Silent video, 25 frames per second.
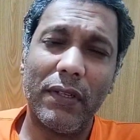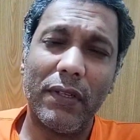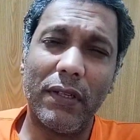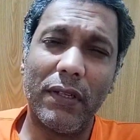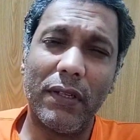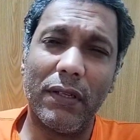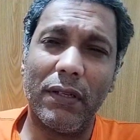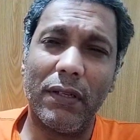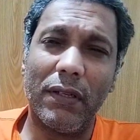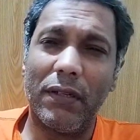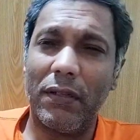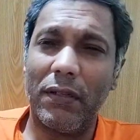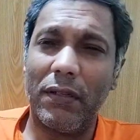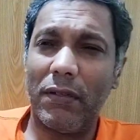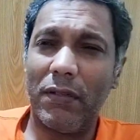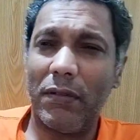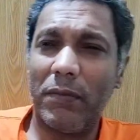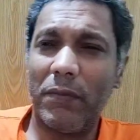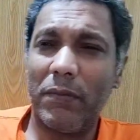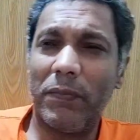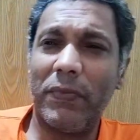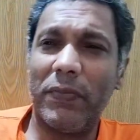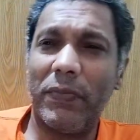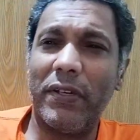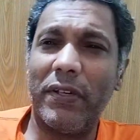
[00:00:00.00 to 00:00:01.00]

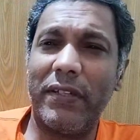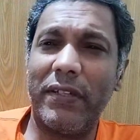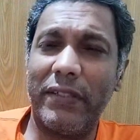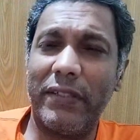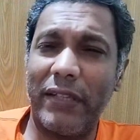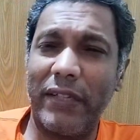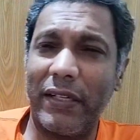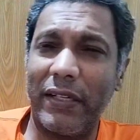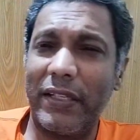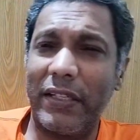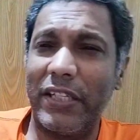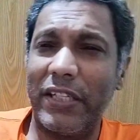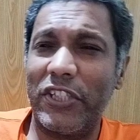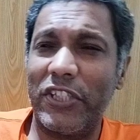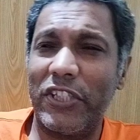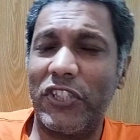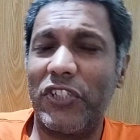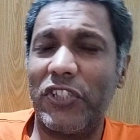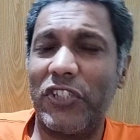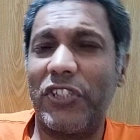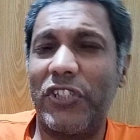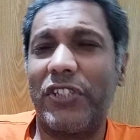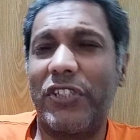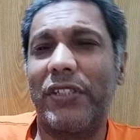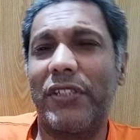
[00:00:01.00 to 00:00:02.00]

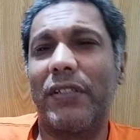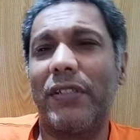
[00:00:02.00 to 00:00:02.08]
Turkish